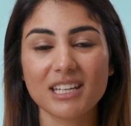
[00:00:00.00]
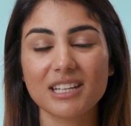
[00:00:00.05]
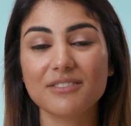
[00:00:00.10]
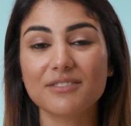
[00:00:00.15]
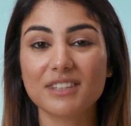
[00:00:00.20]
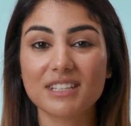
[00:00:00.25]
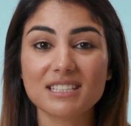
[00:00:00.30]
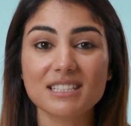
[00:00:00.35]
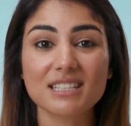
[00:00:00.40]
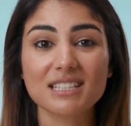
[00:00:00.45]

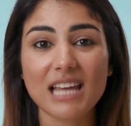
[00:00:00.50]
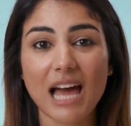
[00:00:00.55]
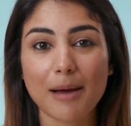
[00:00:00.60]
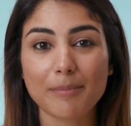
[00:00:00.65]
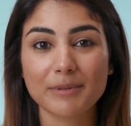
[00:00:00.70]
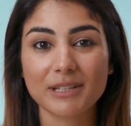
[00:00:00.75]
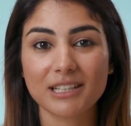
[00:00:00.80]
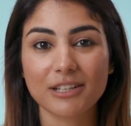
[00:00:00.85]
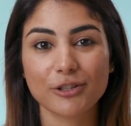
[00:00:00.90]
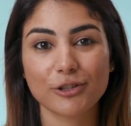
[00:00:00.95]
If this is
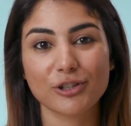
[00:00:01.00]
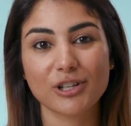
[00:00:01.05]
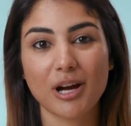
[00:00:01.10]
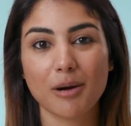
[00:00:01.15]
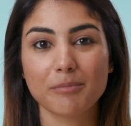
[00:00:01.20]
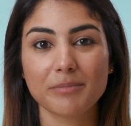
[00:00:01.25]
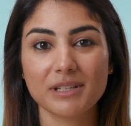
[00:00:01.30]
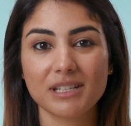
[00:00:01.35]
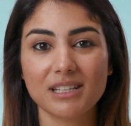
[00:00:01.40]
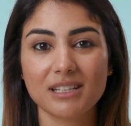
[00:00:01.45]
happening at your
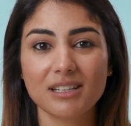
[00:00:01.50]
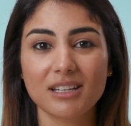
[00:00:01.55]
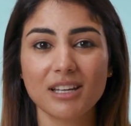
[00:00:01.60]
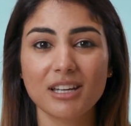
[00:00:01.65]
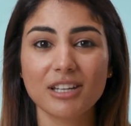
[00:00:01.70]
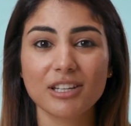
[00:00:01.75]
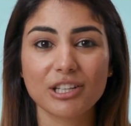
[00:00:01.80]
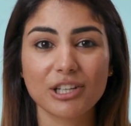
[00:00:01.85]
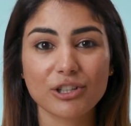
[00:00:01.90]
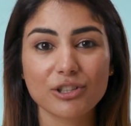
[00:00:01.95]
company,
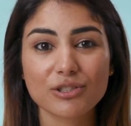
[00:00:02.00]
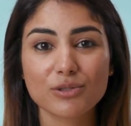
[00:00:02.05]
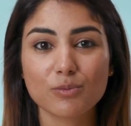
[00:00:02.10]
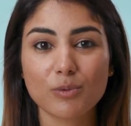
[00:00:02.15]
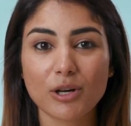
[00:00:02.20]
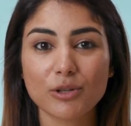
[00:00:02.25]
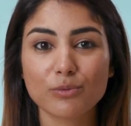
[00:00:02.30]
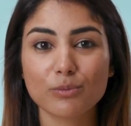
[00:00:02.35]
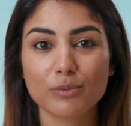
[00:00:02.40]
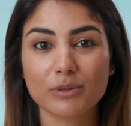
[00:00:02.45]
here's
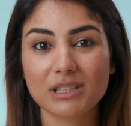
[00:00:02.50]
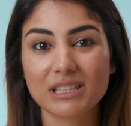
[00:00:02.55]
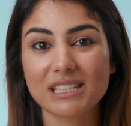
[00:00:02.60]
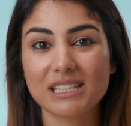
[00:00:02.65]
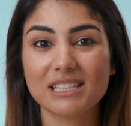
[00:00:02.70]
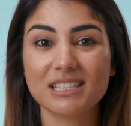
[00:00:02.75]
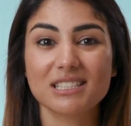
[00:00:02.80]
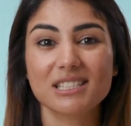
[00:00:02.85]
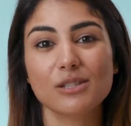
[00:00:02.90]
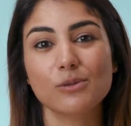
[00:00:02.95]
one really
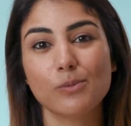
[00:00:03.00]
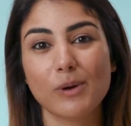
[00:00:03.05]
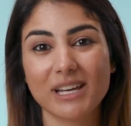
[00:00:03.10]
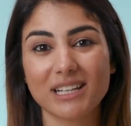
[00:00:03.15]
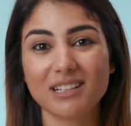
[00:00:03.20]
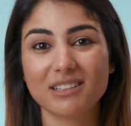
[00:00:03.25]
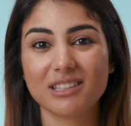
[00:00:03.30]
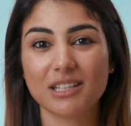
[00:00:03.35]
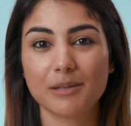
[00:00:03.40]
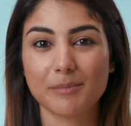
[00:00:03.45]
easy
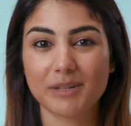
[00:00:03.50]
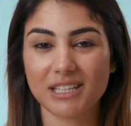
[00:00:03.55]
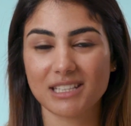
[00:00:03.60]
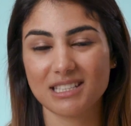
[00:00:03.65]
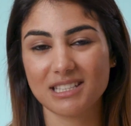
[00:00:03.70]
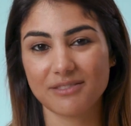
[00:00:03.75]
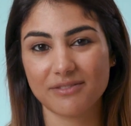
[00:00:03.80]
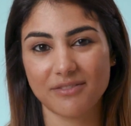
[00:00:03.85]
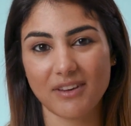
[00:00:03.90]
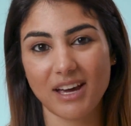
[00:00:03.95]
way to limit
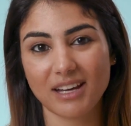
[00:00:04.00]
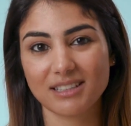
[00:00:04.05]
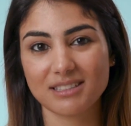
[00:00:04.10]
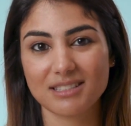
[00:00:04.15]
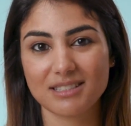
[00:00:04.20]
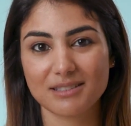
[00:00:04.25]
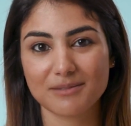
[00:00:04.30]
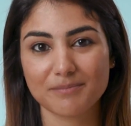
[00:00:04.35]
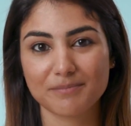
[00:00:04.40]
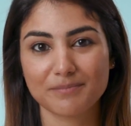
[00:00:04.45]
its
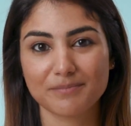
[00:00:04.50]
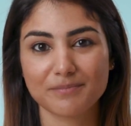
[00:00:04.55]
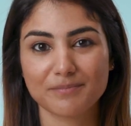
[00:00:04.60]
effects.